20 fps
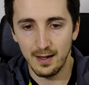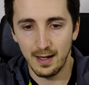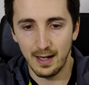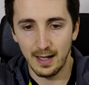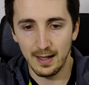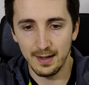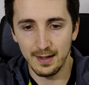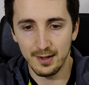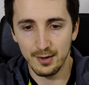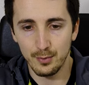
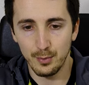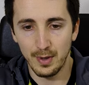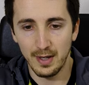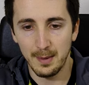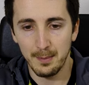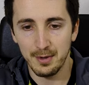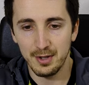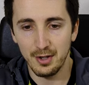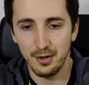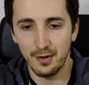at least one
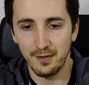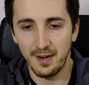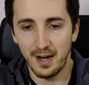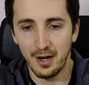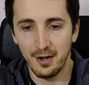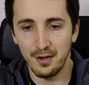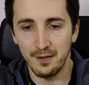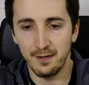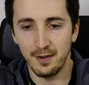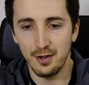episode of
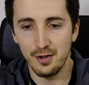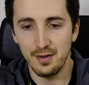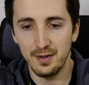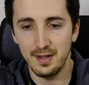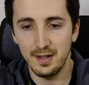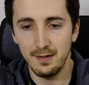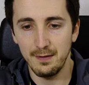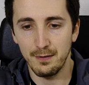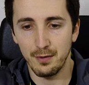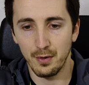iron
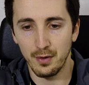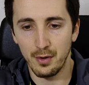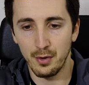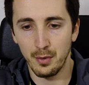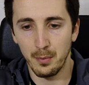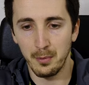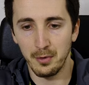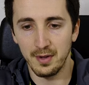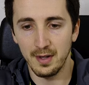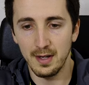deficiency,
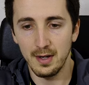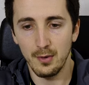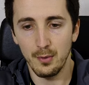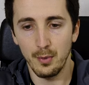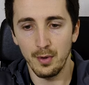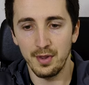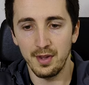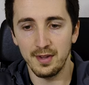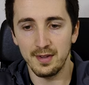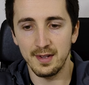43%,
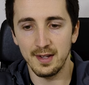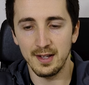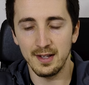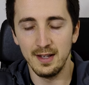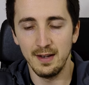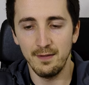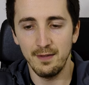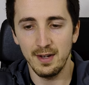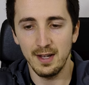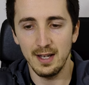with a
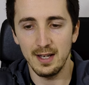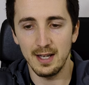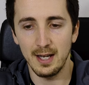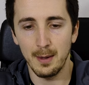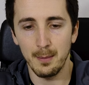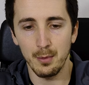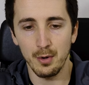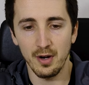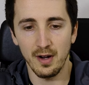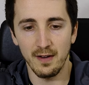significant
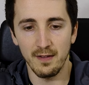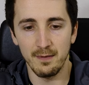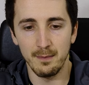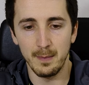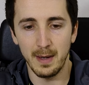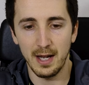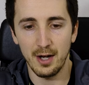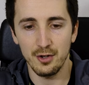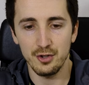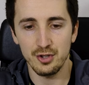number of
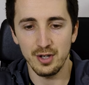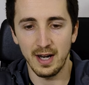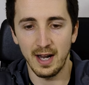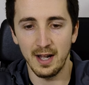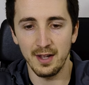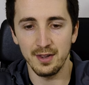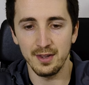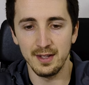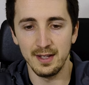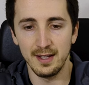male
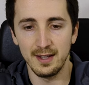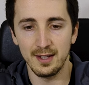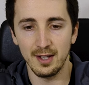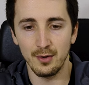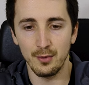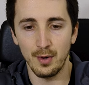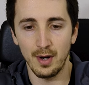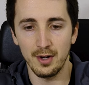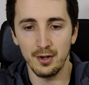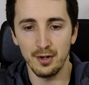triathletes
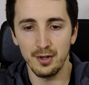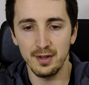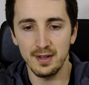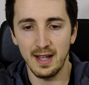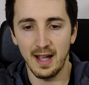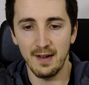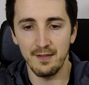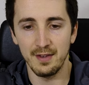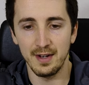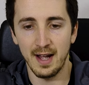and runners
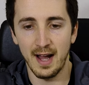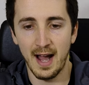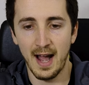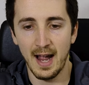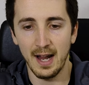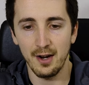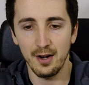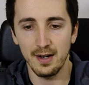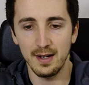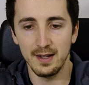having a
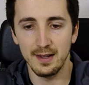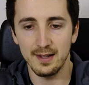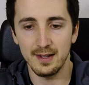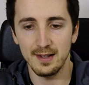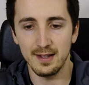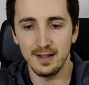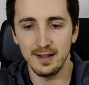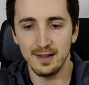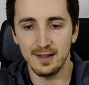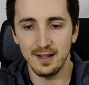higher
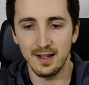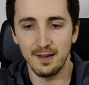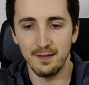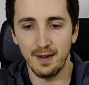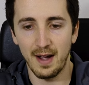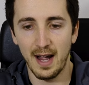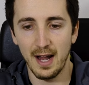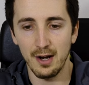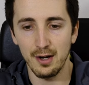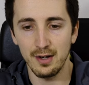incidence of
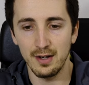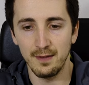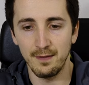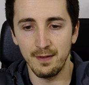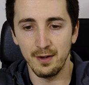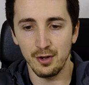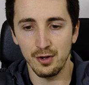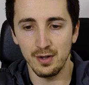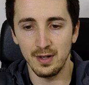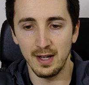iron
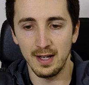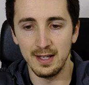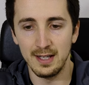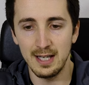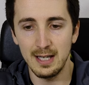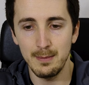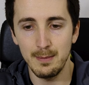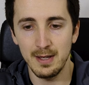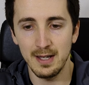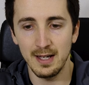deficient
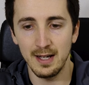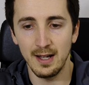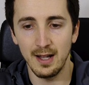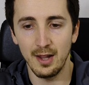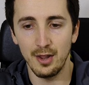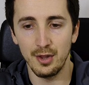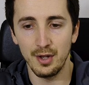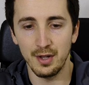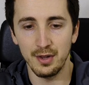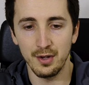anemia
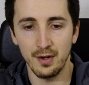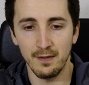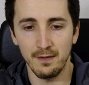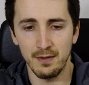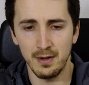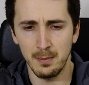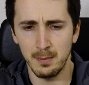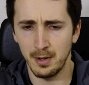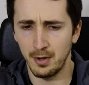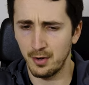than their
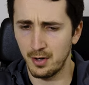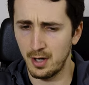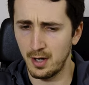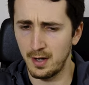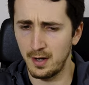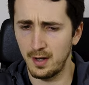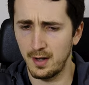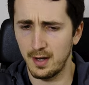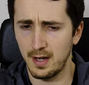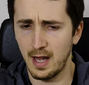female
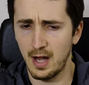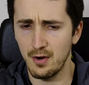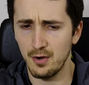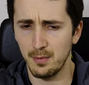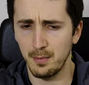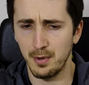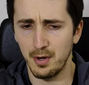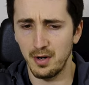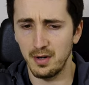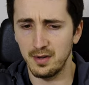
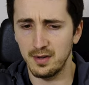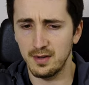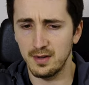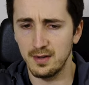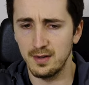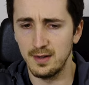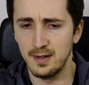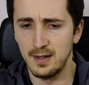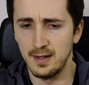counterparts.